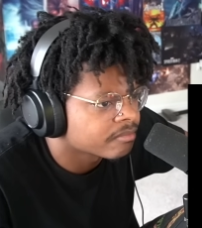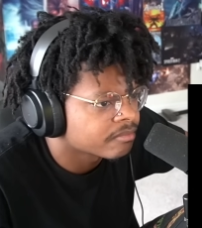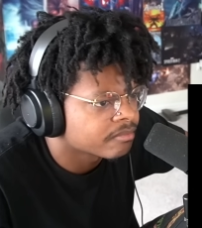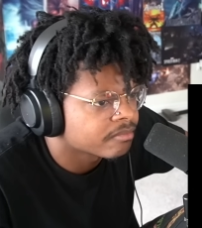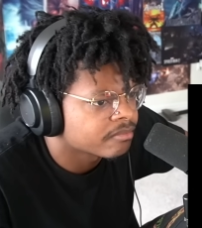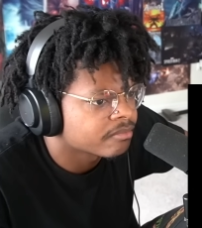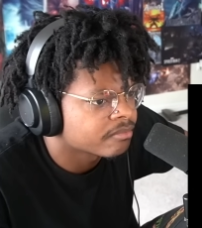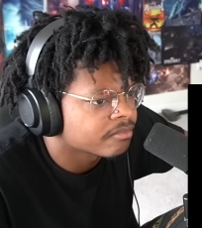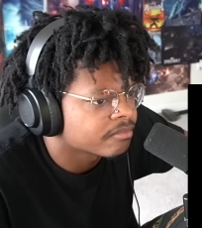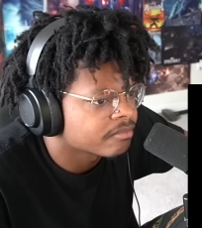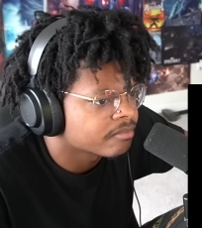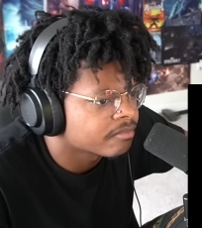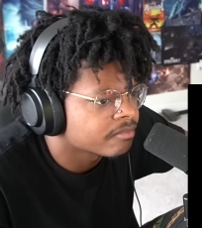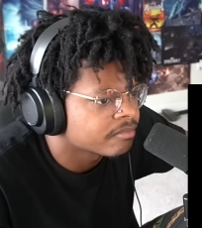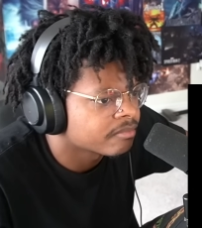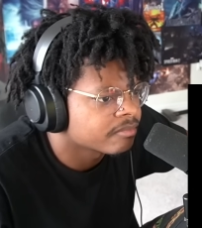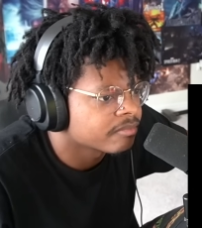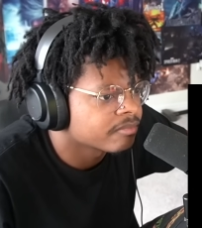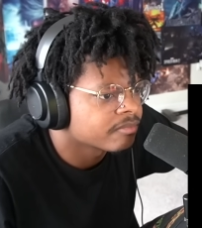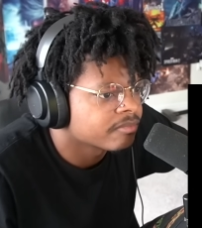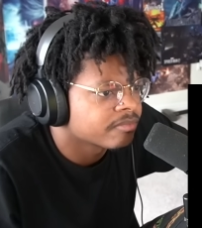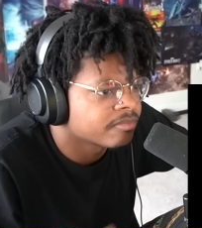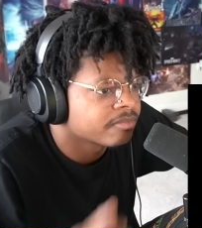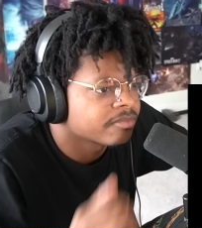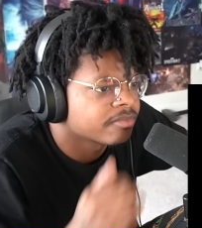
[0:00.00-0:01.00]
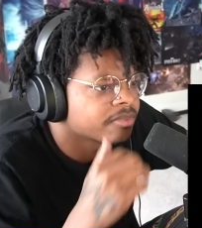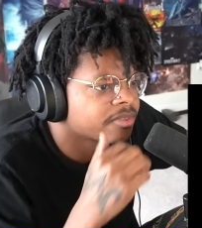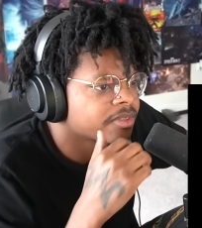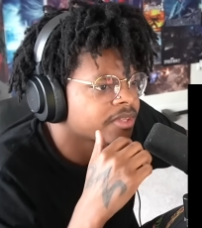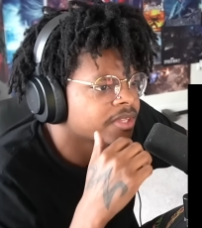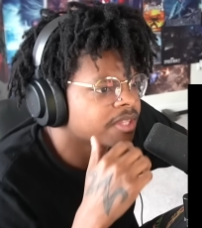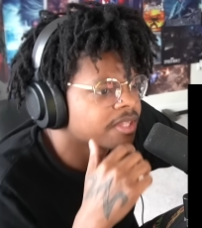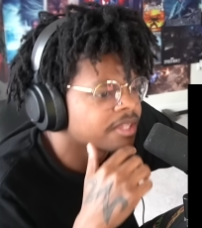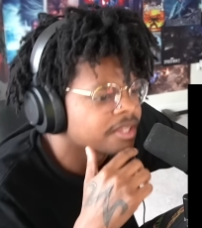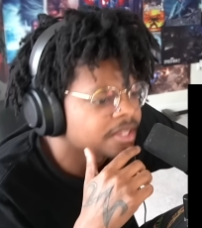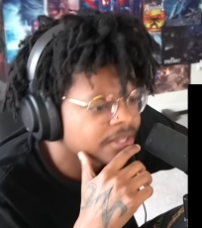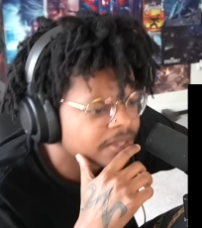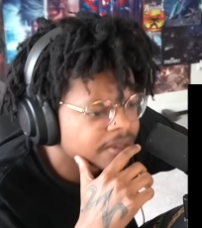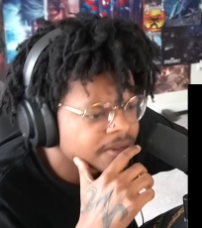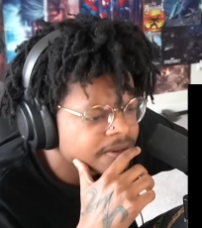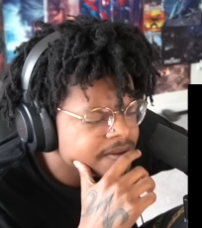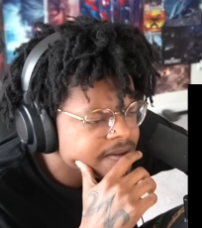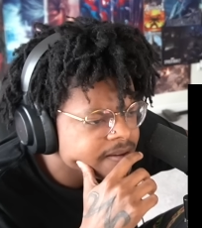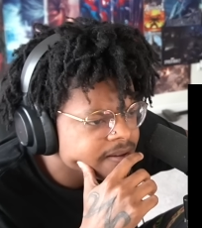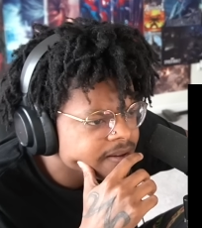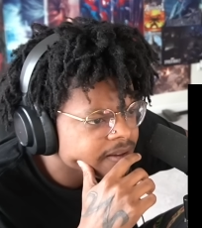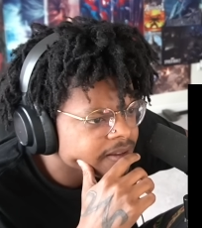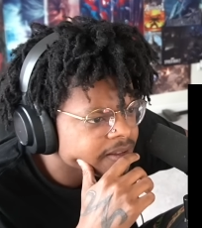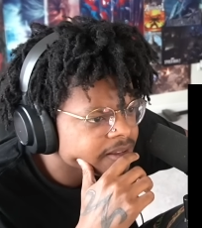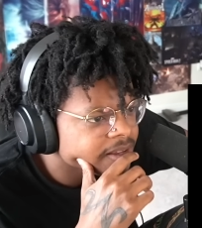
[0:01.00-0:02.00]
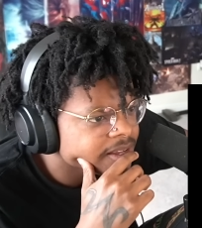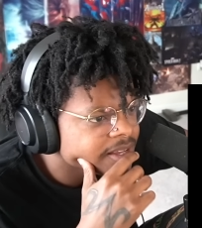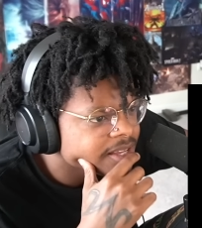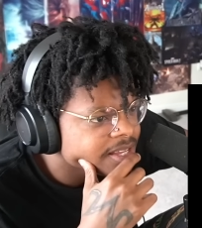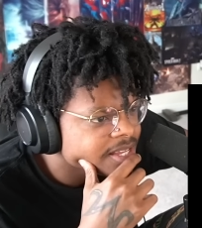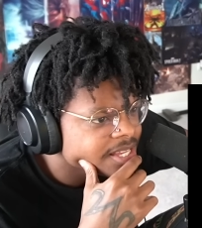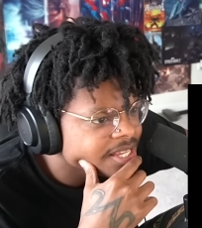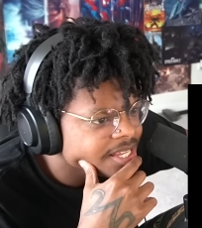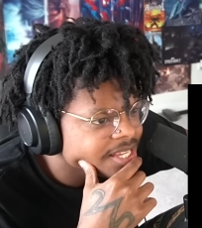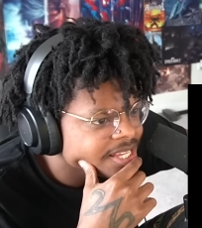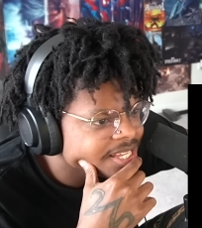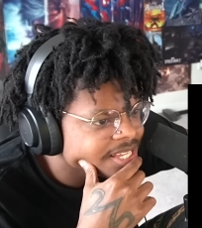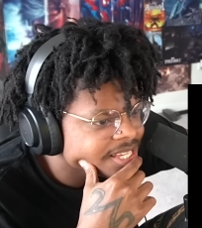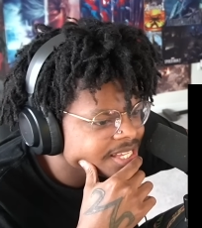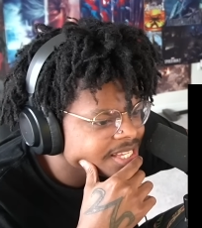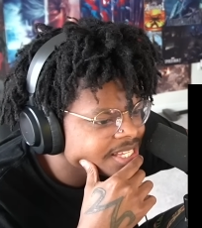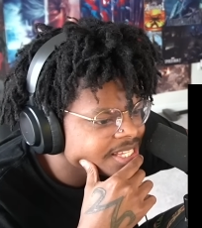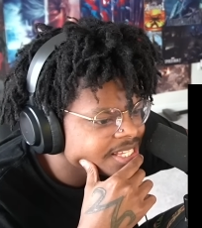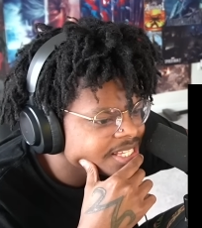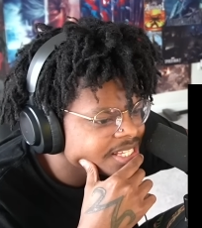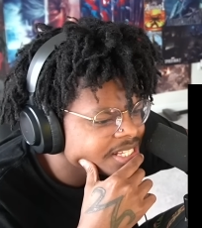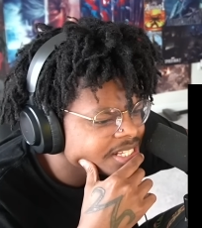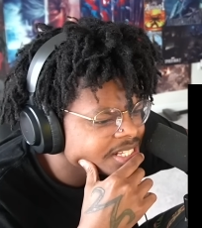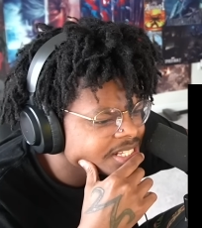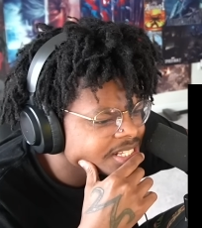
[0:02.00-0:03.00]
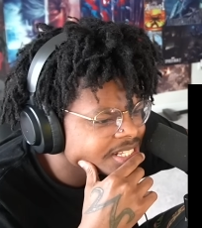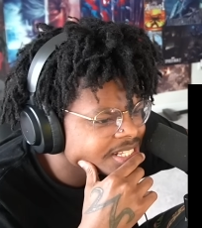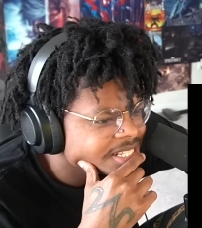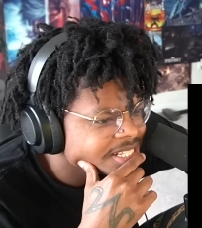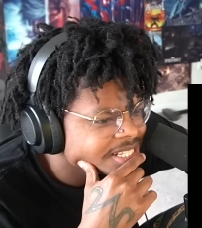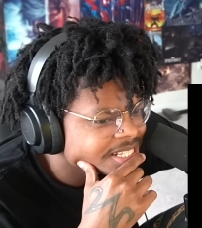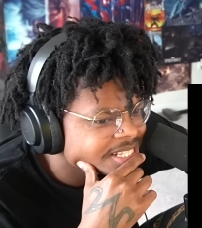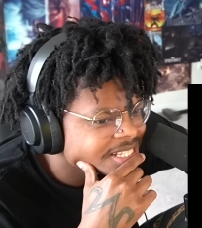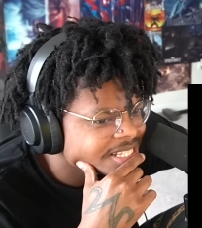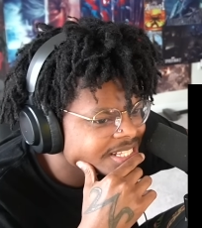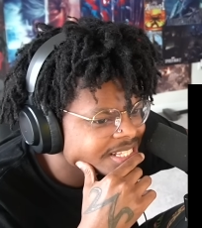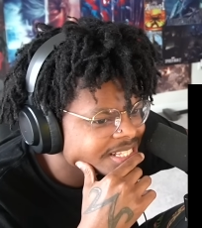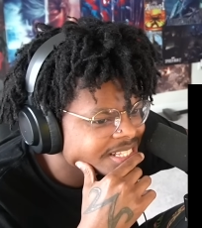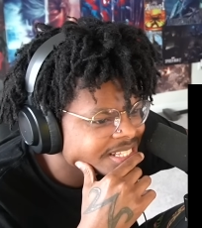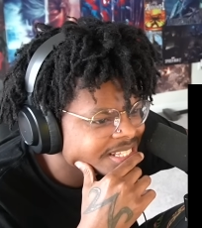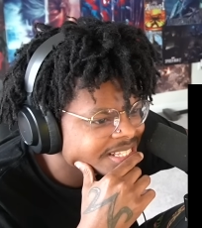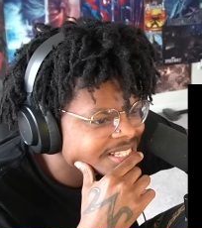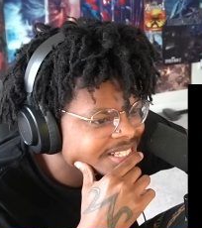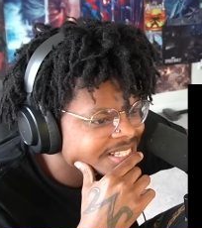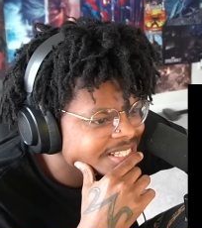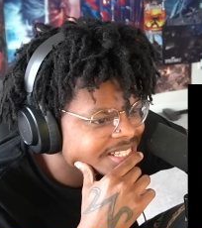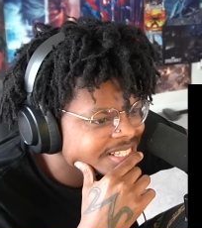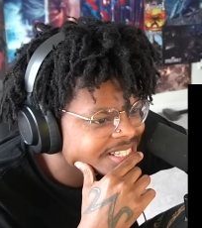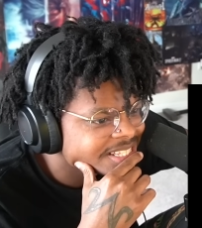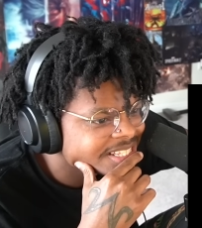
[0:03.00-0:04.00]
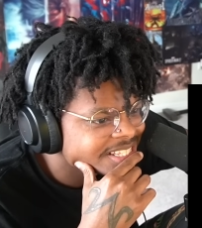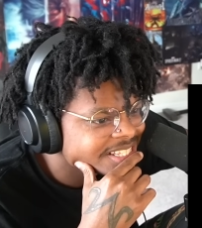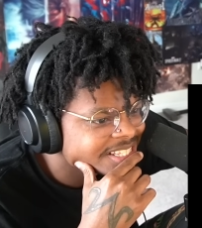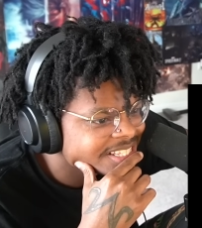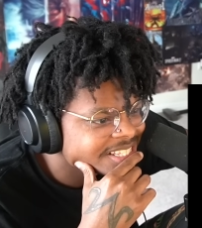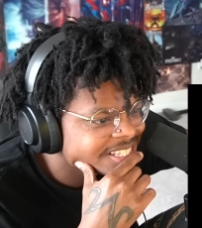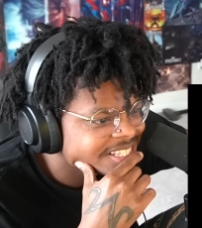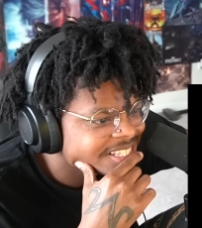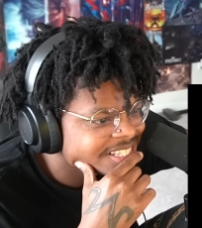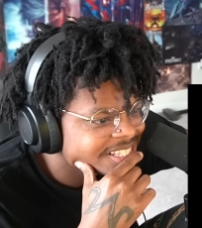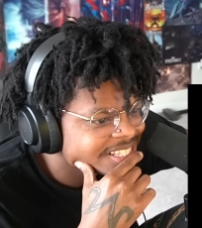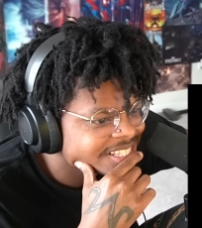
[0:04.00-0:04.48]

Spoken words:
(no one is talking)